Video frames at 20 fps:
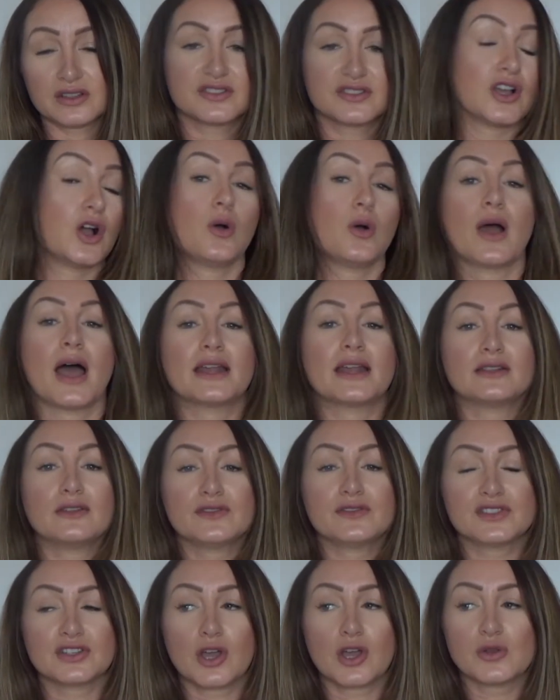So I'd
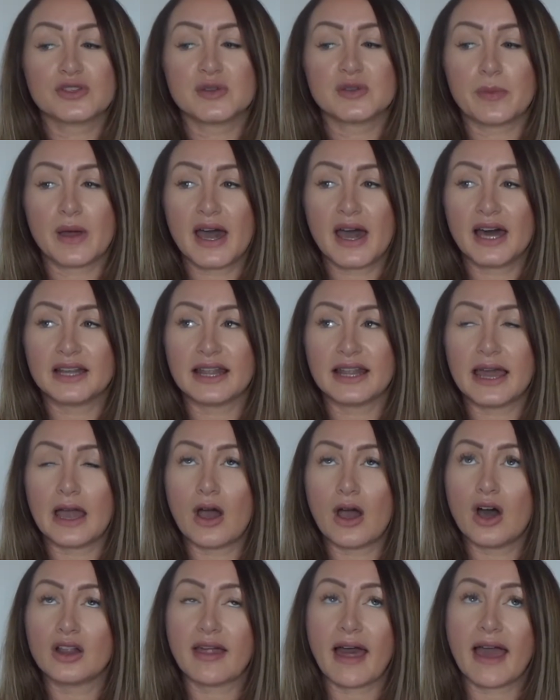love to go to Bali
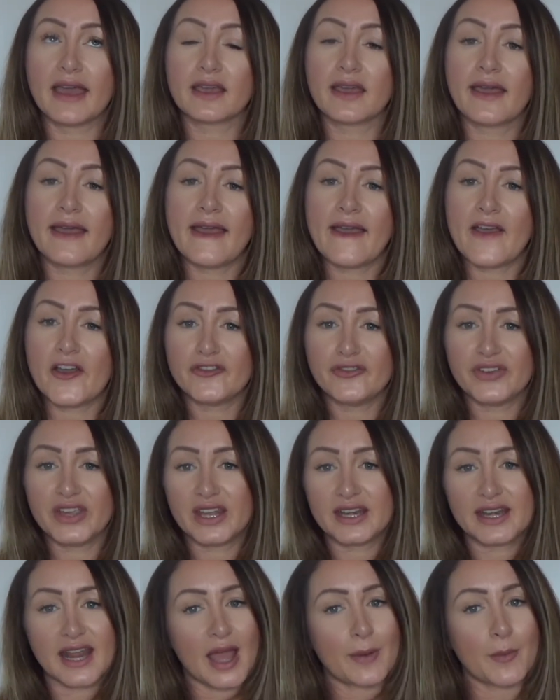or like
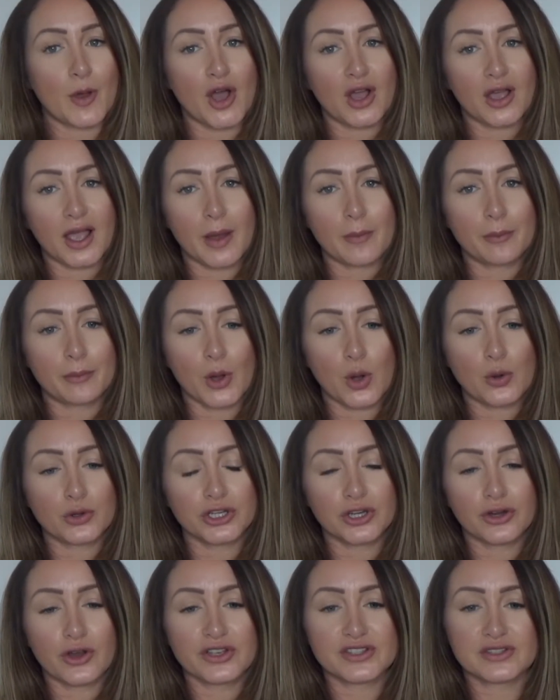Vietnam or
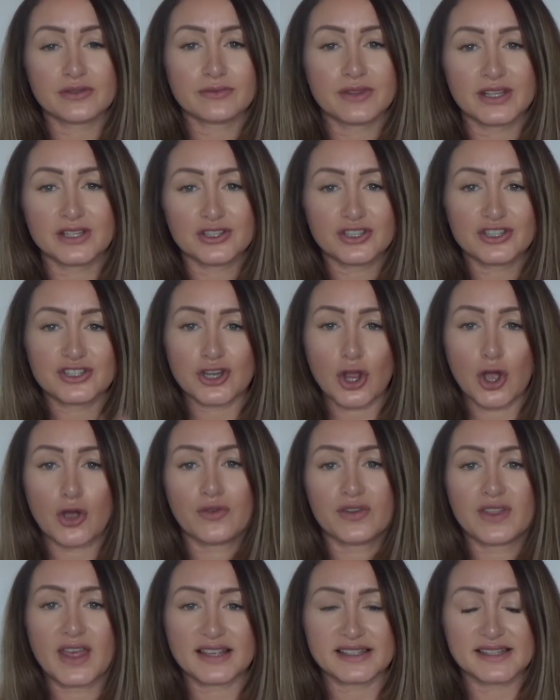Cambodia or something, just
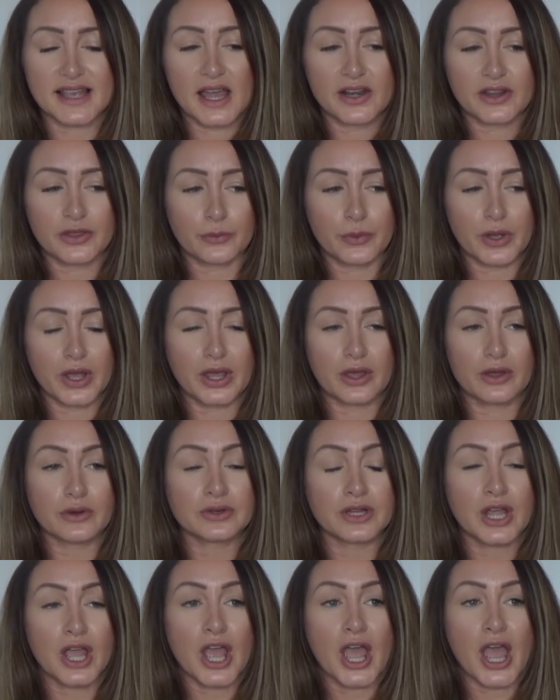over that side of the world.